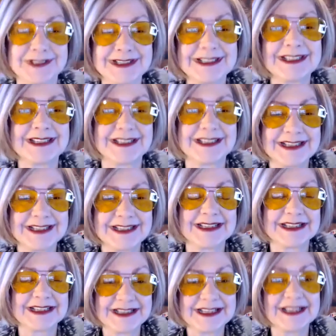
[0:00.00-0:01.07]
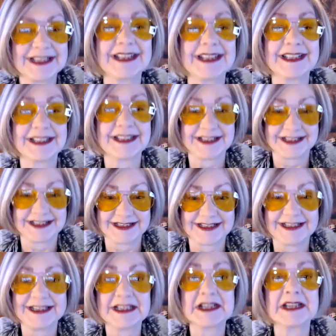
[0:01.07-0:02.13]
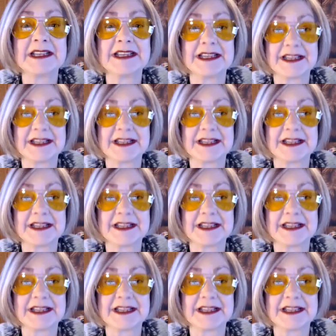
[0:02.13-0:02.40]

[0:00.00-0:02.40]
there's a lot in here. Most people